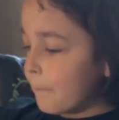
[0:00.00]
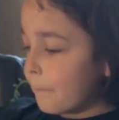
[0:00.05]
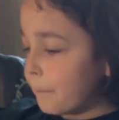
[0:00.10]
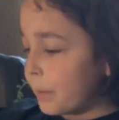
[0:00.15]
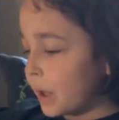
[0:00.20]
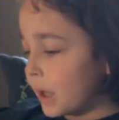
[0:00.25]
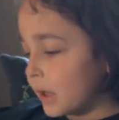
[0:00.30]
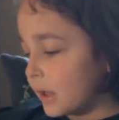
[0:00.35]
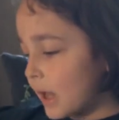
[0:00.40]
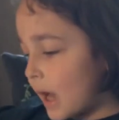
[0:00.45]

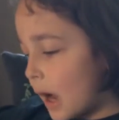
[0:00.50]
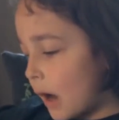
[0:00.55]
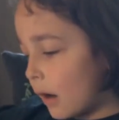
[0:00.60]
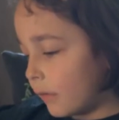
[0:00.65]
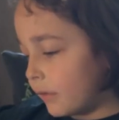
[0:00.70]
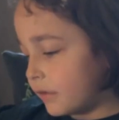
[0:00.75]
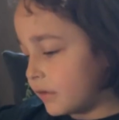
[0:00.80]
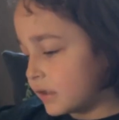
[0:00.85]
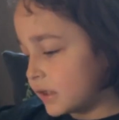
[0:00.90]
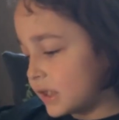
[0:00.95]
But
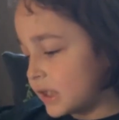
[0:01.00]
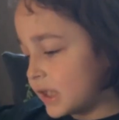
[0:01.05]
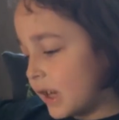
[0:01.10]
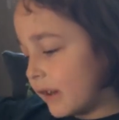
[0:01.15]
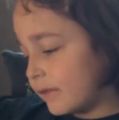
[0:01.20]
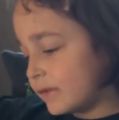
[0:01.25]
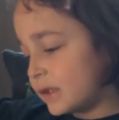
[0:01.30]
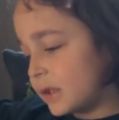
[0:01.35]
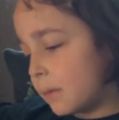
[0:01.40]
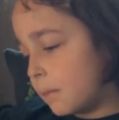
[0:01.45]
allow
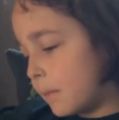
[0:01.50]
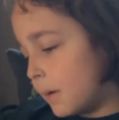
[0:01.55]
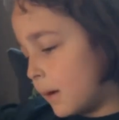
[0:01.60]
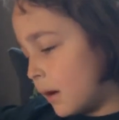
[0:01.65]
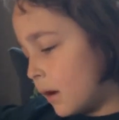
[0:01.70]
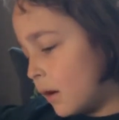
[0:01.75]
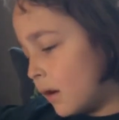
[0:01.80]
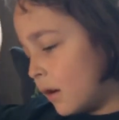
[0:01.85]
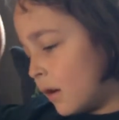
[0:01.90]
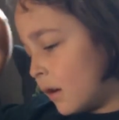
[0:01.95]
yourself
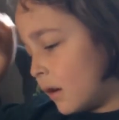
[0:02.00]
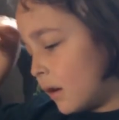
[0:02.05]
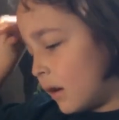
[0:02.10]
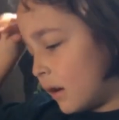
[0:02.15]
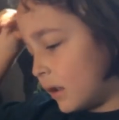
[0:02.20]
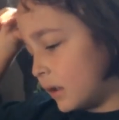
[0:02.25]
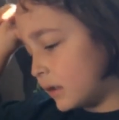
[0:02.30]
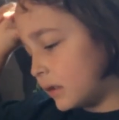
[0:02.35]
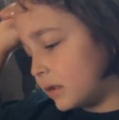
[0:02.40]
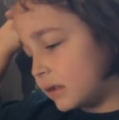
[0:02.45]

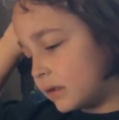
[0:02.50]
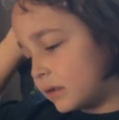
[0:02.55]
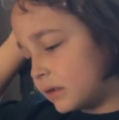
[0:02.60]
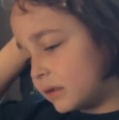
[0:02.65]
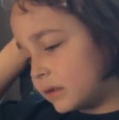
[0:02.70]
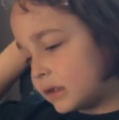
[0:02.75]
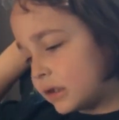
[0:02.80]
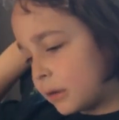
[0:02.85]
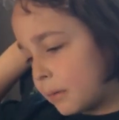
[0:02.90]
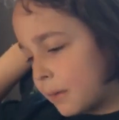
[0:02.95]

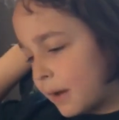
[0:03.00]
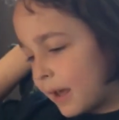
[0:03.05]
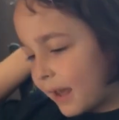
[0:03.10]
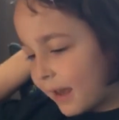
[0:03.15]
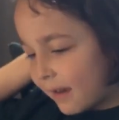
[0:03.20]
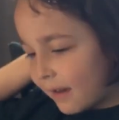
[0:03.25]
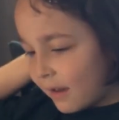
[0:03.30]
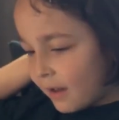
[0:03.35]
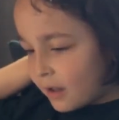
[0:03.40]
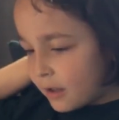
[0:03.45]
to
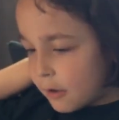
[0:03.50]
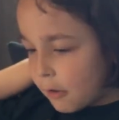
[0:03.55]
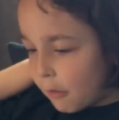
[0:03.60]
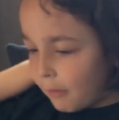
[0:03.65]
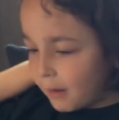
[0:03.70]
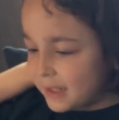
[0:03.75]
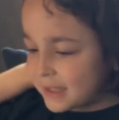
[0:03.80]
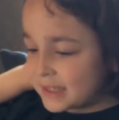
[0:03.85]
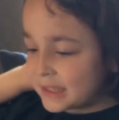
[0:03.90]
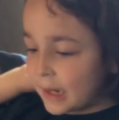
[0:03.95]
make
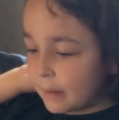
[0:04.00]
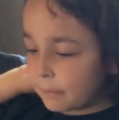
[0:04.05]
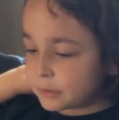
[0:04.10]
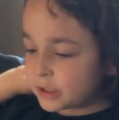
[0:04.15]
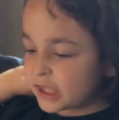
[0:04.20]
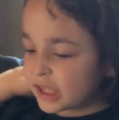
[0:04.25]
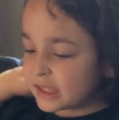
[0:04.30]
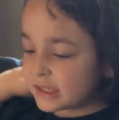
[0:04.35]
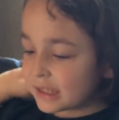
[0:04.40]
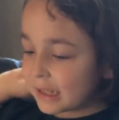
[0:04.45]
no
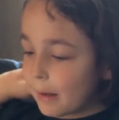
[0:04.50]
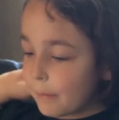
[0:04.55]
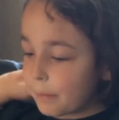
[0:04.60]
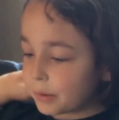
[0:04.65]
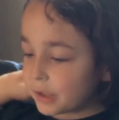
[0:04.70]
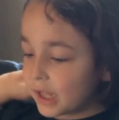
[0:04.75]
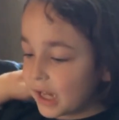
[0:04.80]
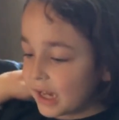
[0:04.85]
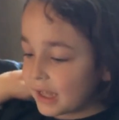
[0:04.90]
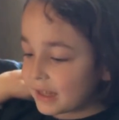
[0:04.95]
exceptions in
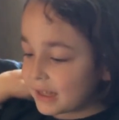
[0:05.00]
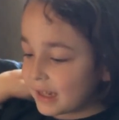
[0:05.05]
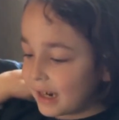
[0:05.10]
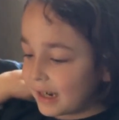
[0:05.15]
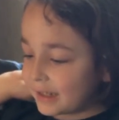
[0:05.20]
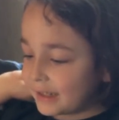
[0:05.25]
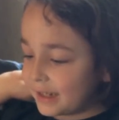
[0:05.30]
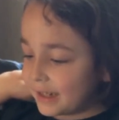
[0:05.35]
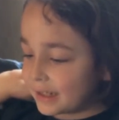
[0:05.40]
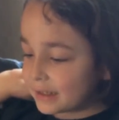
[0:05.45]
applying the
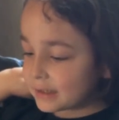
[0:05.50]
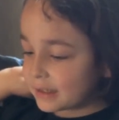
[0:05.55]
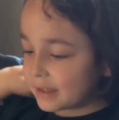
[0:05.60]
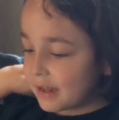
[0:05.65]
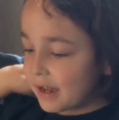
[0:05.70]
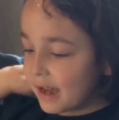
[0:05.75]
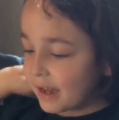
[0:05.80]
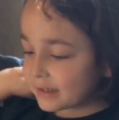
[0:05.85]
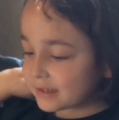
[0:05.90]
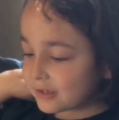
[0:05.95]
ideas
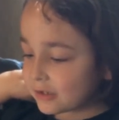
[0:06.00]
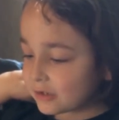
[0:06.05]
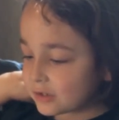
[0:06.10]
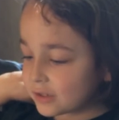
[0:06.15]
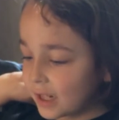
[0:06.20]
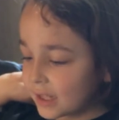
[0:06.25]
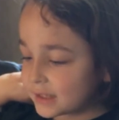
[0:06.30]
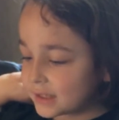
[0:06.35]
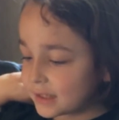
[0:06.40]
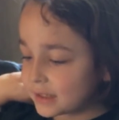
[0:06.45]
the
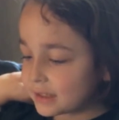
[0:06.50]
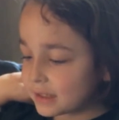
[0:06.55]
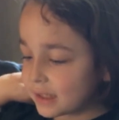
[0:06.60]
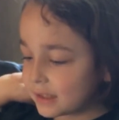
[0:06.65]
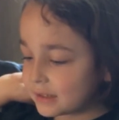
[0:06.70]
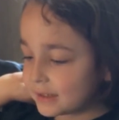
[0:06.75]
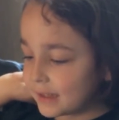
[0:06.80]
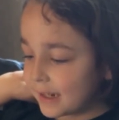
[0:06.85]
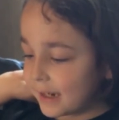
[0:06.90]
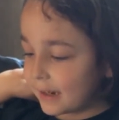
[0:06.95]
exercises
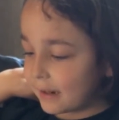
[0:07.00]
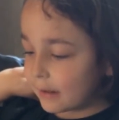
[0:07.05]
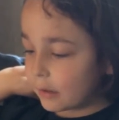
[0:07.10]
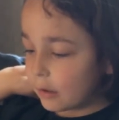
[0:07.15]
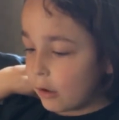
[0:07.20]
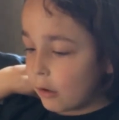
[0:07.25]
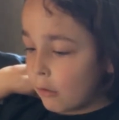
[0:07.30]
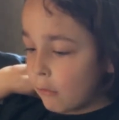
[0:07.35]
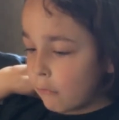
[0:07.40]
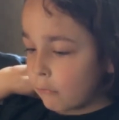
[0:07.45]
contain.
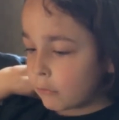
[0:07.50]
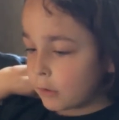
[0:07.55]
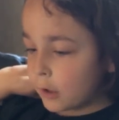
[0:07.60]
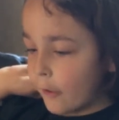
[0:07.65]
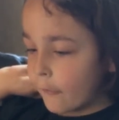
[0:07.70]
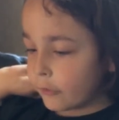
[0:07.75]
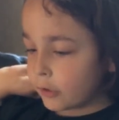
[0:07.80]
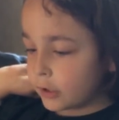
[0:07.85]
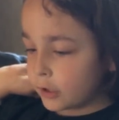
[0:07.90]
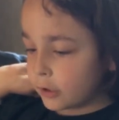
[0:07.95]

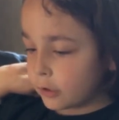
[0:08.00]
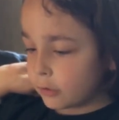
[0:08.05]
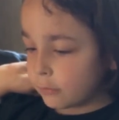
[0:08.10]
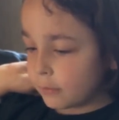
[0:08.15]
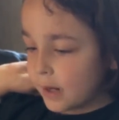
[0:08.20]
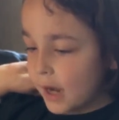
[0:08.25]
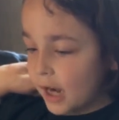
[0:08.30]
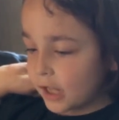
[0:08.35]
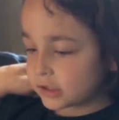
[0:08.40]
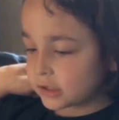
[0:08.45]
Whatever your
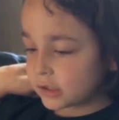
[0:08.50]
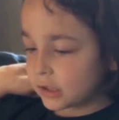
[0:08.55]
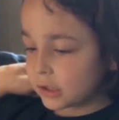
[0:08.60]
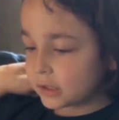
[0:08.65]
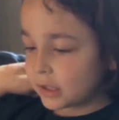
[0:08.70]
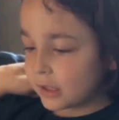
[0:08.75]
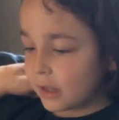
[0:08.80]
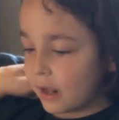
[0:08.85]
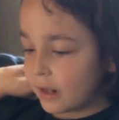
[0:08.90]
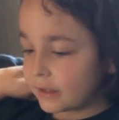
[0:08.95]

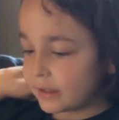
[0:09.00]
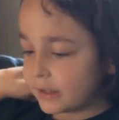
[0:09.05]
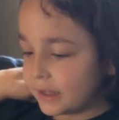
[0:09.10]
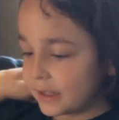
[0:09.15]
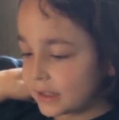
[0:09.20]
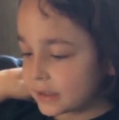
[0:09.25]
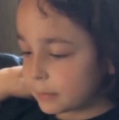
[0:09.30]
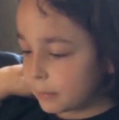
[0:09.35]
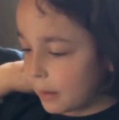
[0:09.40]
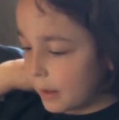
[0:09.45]
reaction to the
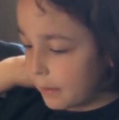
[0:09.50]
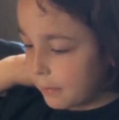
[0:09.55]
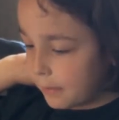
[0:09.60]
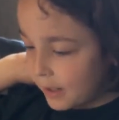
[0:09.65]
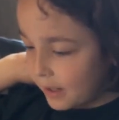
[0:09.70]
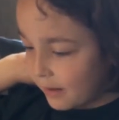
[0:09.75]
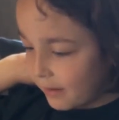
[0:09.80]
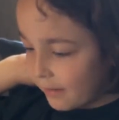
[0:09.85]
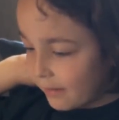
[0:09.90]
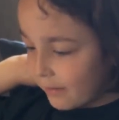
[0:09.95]
ideas may
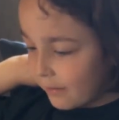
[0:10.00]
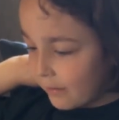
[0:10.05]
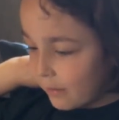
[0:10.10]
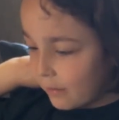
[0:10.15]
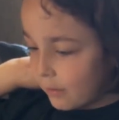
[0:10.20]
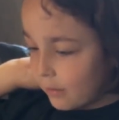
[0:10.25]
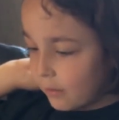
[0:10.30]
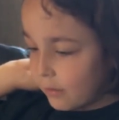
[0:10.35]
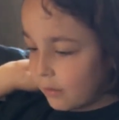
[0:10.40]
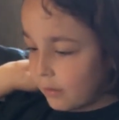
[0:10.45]
be,
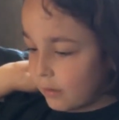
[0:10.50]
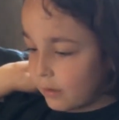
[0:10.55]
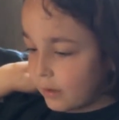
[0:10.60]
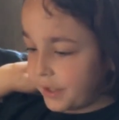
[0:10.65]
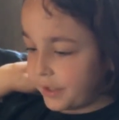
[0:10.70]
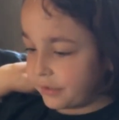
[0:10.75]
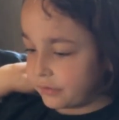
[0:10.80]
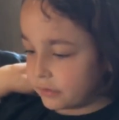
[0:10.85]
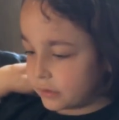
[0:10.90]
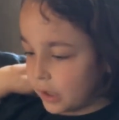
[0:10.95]

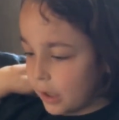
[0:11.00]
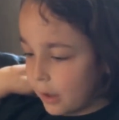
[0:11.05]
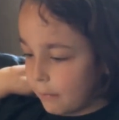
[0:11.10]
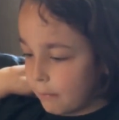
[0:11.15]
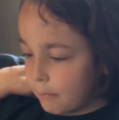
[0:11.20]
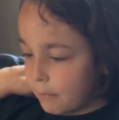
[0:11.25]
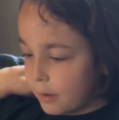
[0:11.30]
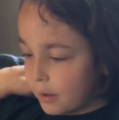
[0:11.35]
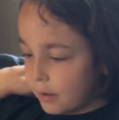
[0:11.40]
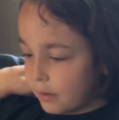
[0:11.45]
use them.
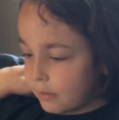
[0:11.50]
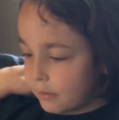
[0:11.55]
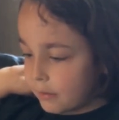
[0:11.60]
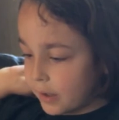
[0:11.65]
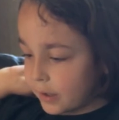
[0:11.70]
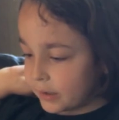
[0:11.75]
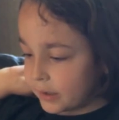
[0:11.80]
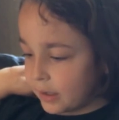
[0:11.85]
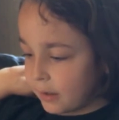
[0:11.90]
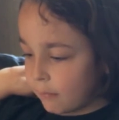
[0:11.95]

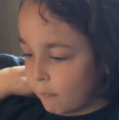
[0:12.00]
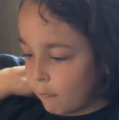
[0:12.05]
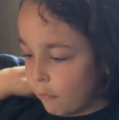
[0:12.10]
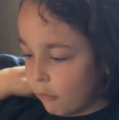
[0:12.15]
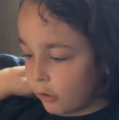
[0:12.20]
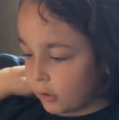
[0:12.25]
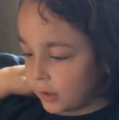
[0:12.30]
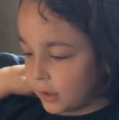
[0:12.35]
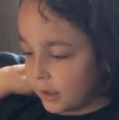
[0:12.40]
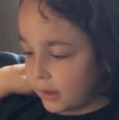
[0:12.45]
Nothing
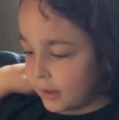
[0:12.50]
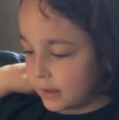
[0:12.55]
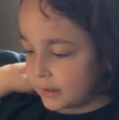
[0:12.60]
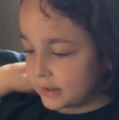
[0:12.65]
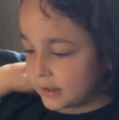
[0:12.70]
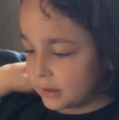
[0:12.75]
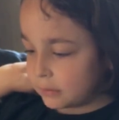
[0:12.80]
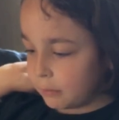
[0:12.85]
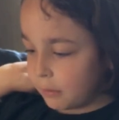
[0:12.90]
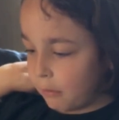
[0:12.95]
more than
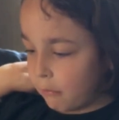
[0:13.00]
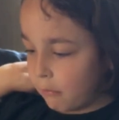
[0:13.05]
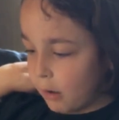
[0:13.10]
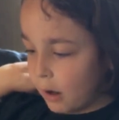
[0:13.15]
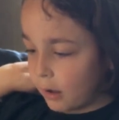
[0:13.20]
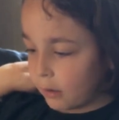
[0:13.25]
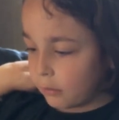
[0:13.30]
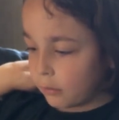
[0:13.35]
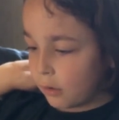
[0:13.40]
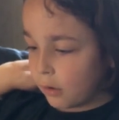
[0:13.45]
this is
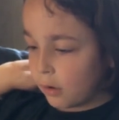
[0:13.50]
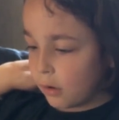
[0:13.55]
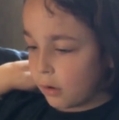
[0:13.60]
required.